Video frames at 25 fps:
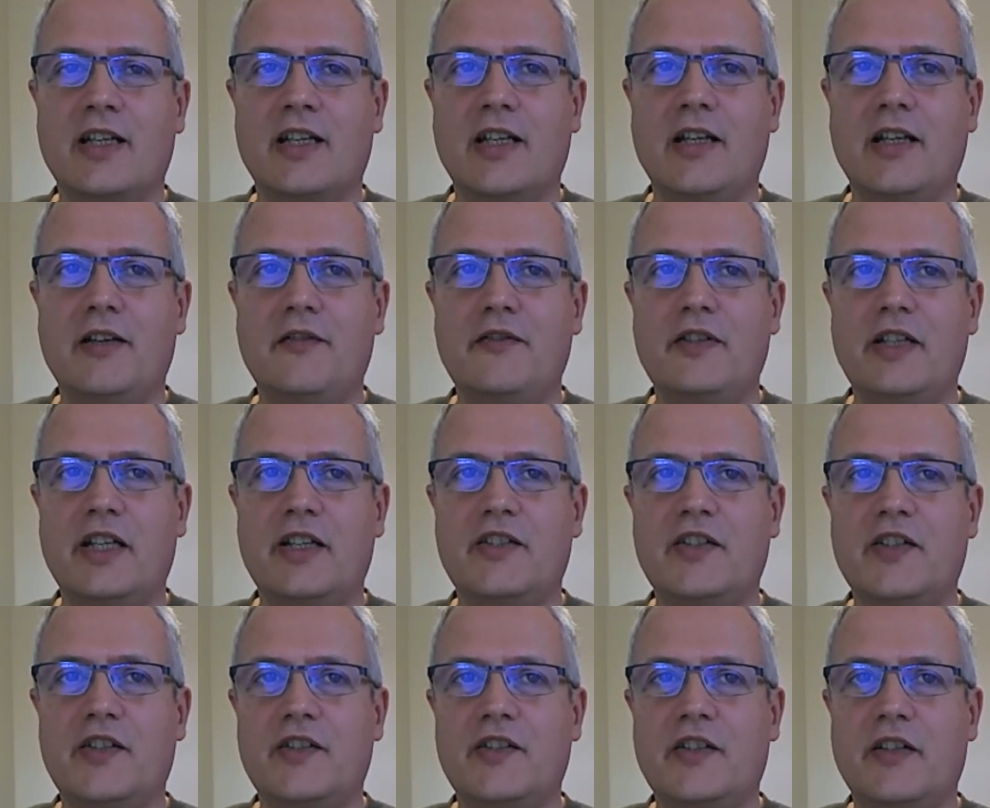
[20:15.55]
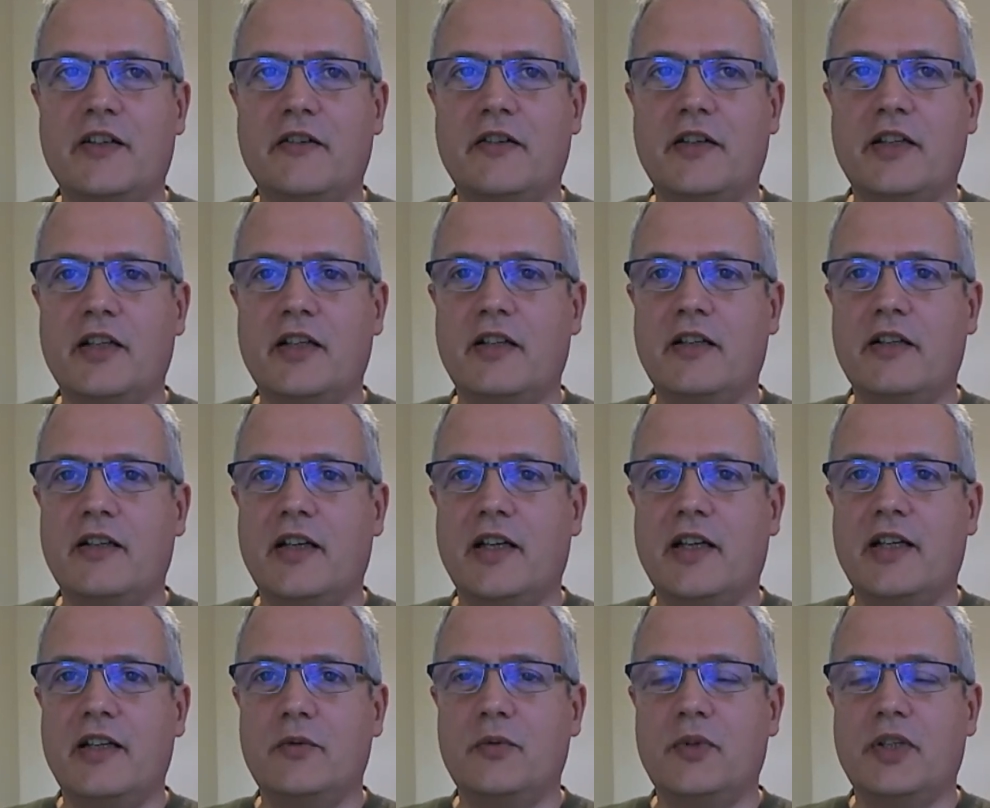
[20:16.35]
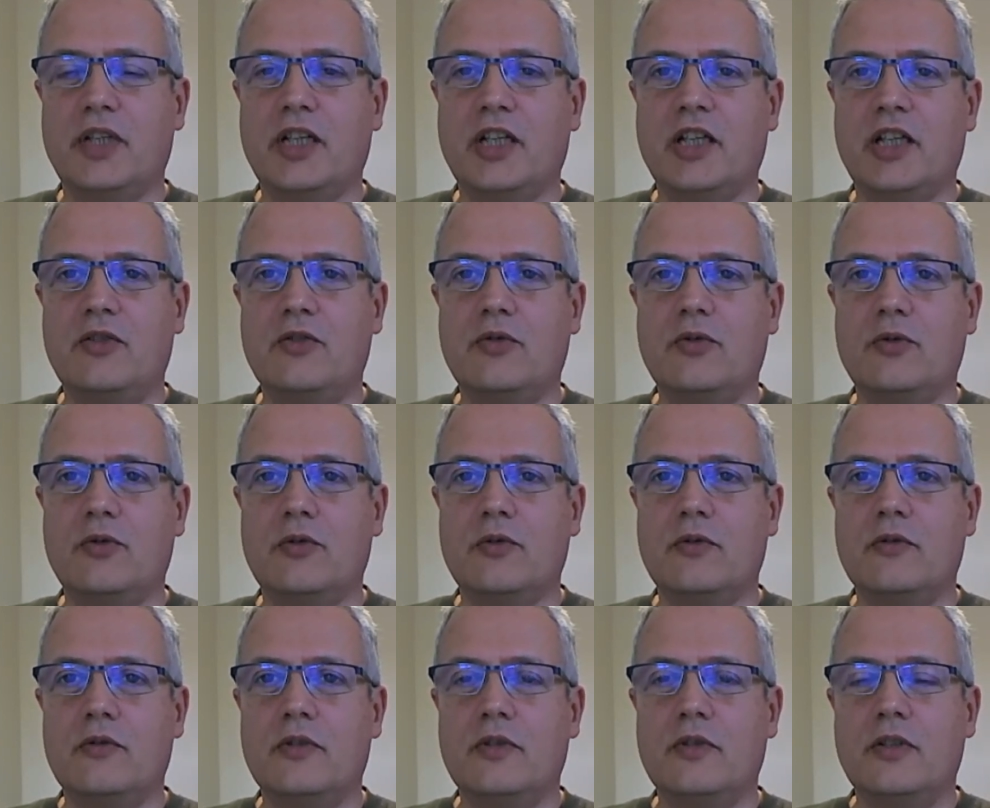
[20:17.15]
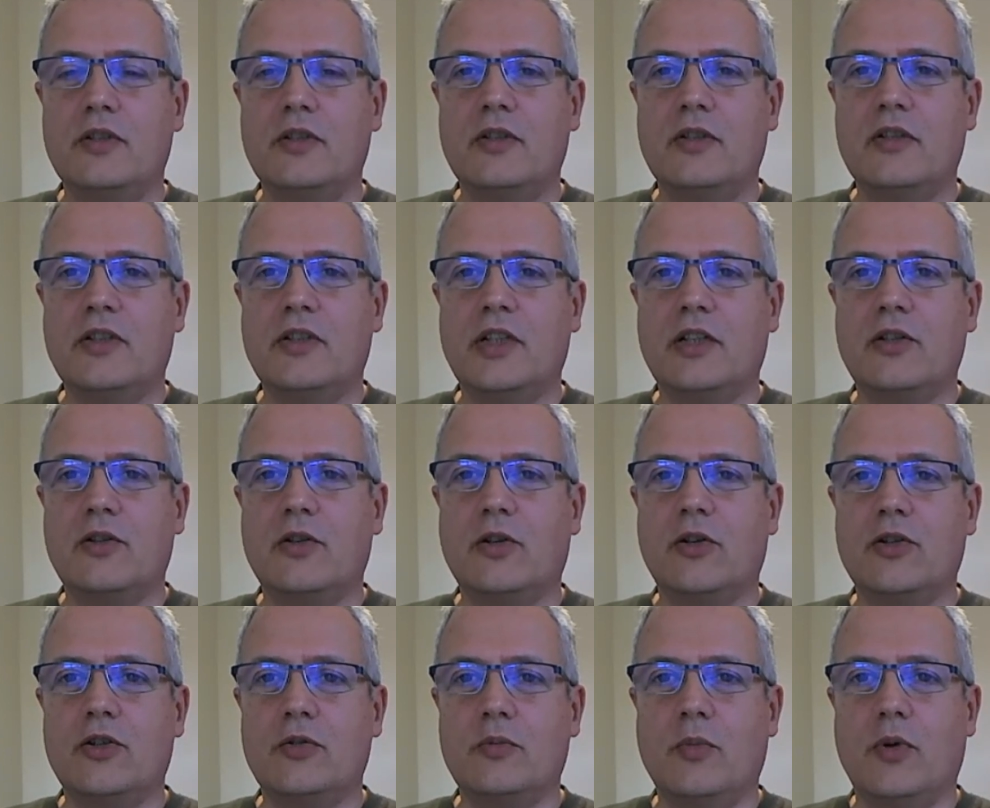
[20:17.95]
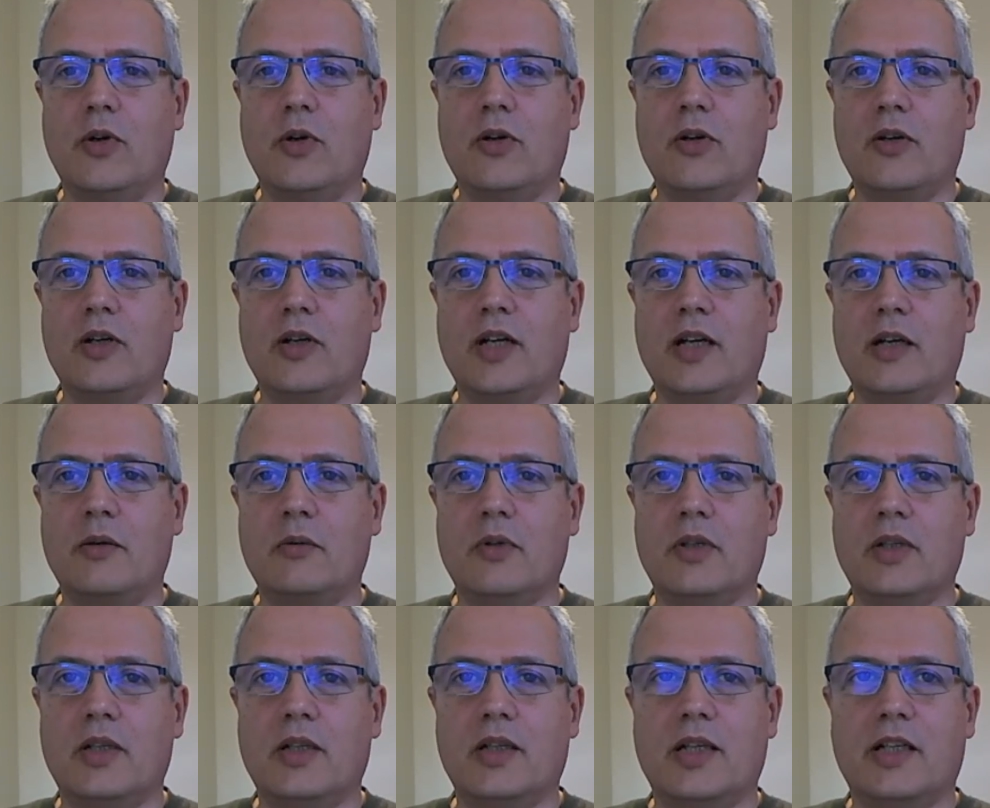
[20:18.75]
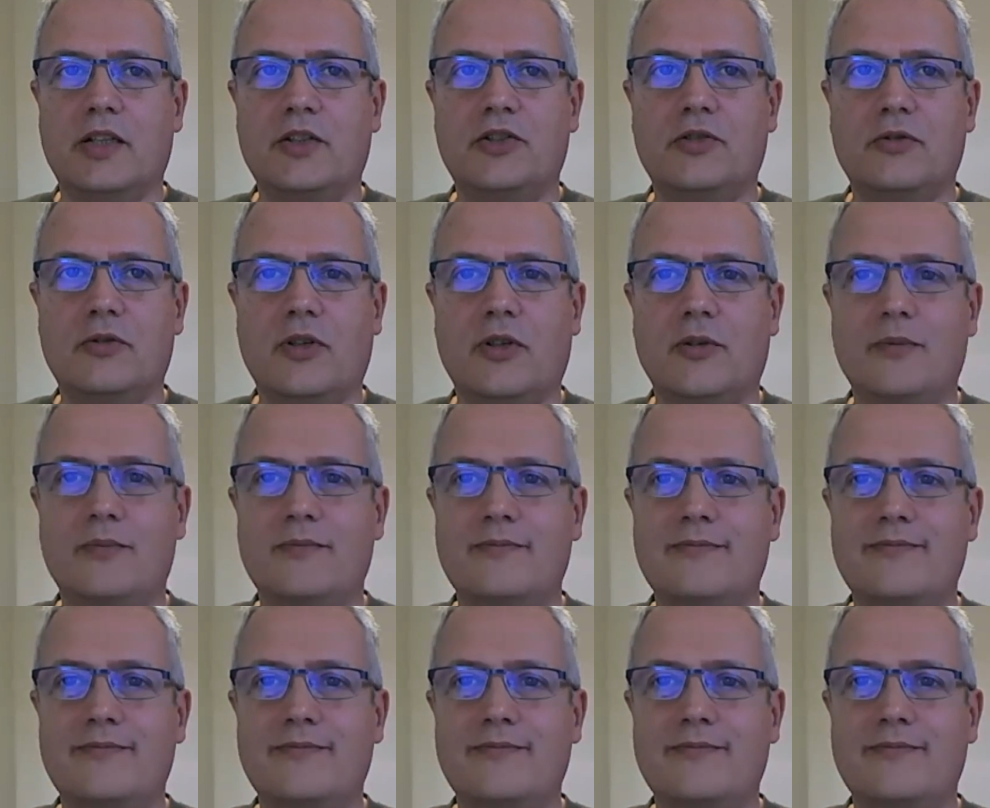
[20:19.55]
If necessary and we need to record more, I will let you know.